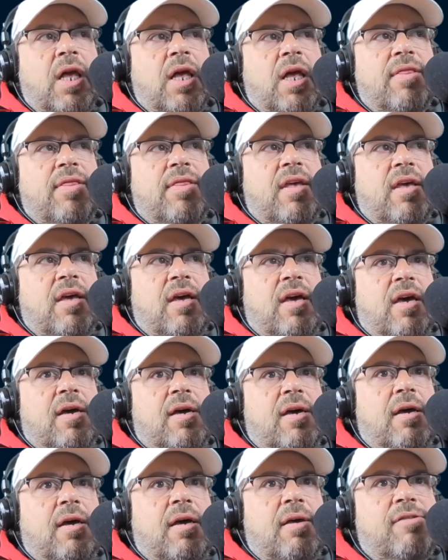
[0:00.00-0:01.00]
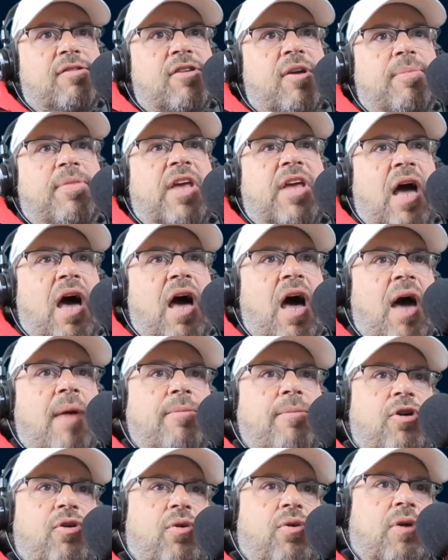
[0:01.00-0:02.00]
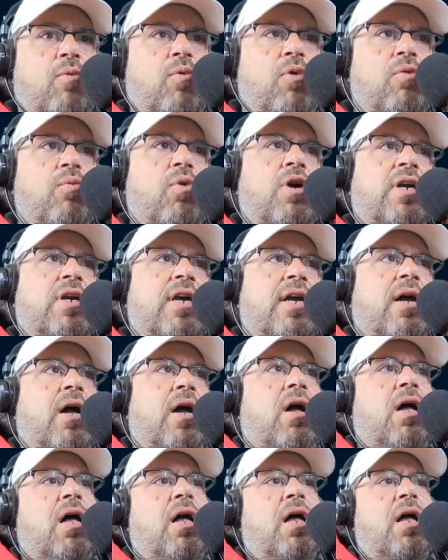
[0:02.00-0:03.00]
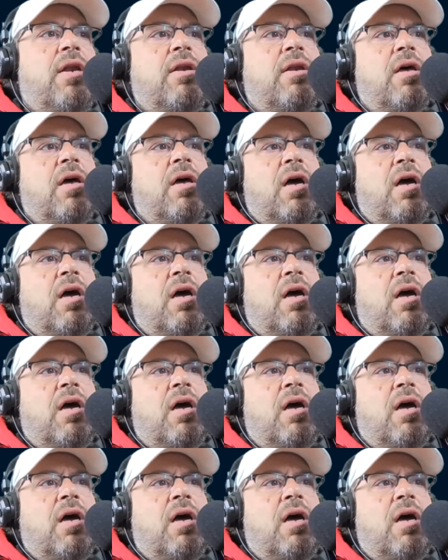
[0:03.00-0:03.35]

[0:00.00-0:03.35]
that something I'm doing. We're working on.